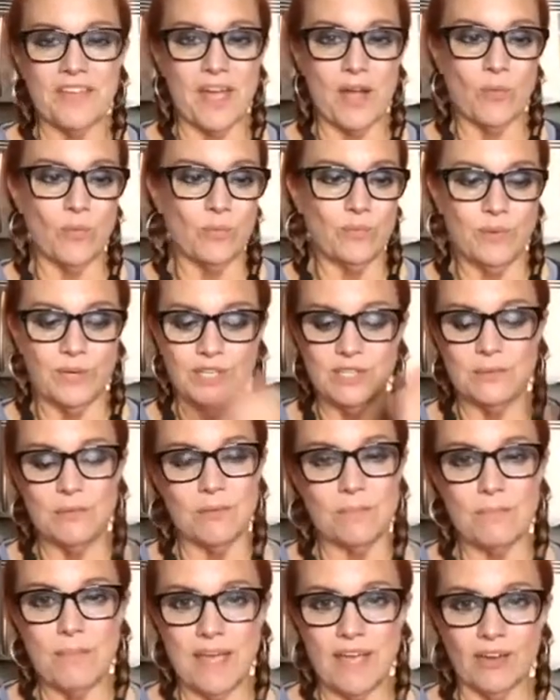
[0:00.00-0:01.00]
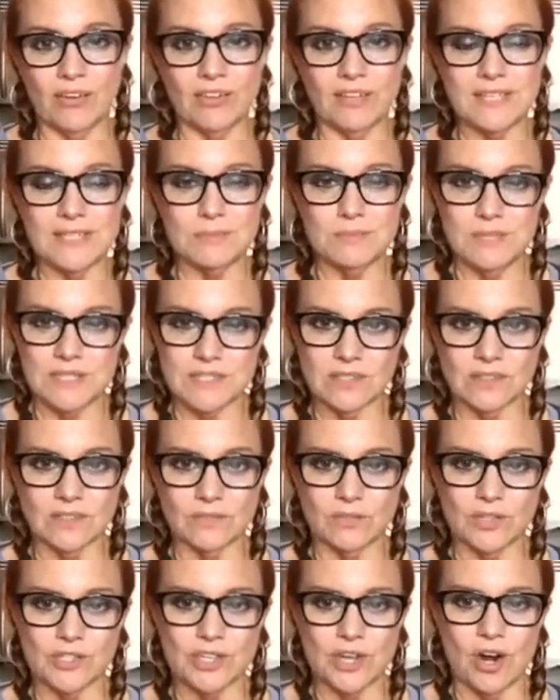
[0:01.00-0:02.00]
that when mail is
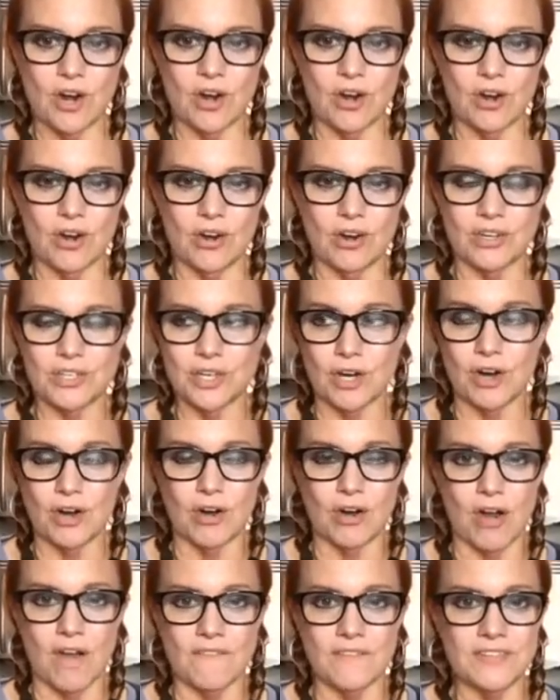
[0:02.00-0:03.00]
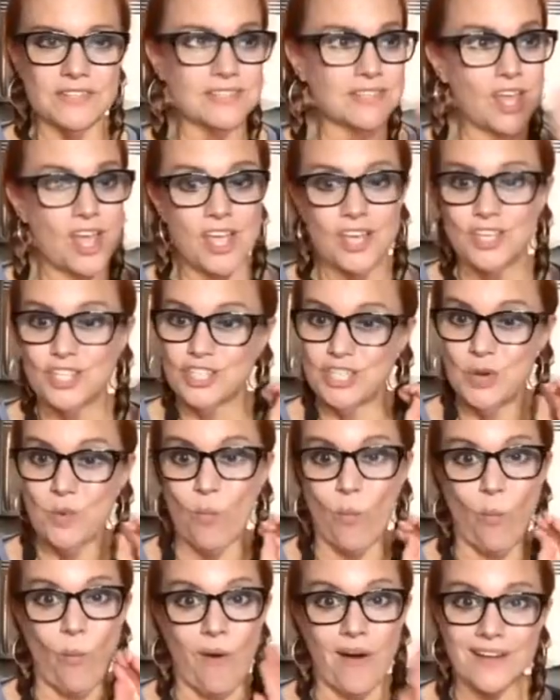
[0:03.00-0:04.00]
misdelivered to her to her office,
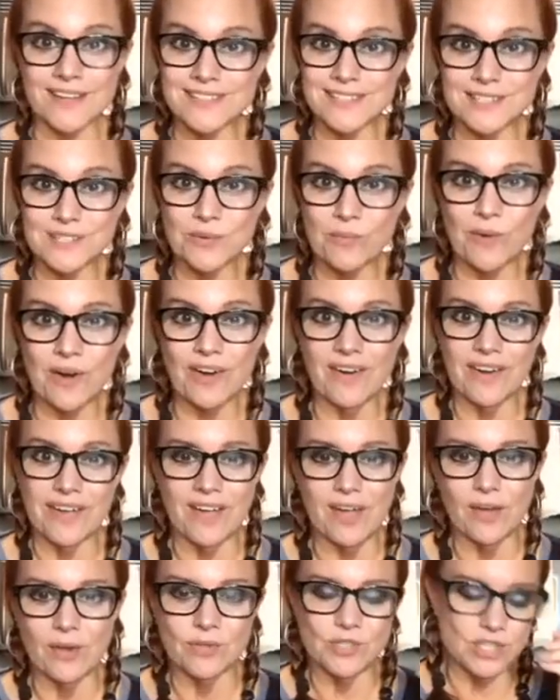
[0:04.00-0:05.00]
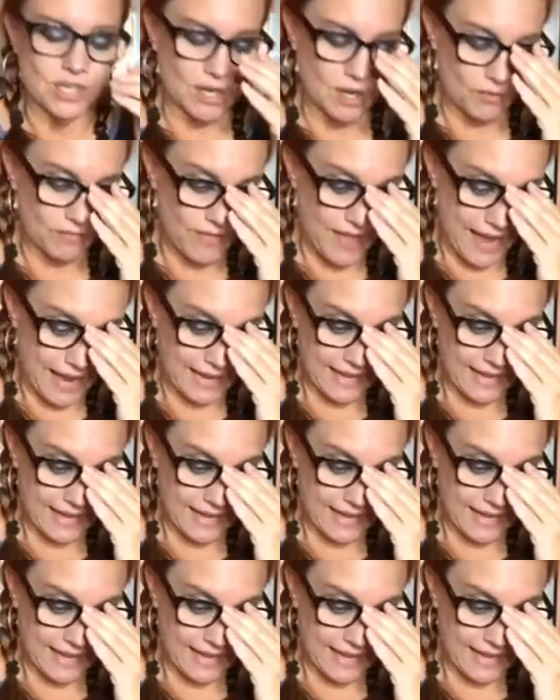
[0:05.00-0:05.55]
she walks it to where it goes. You know